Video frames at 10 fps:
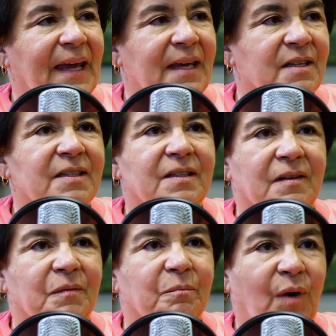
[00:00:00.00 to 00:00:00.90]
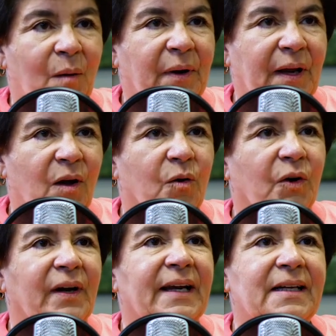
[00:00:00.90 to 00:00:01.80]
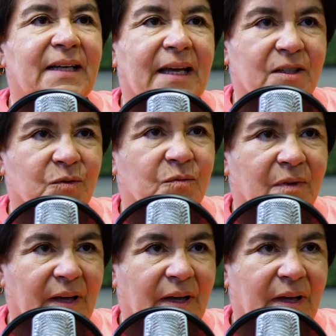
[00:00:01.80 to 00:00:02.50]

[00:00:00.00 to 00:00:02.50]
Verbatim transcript: he's the property owner and he takes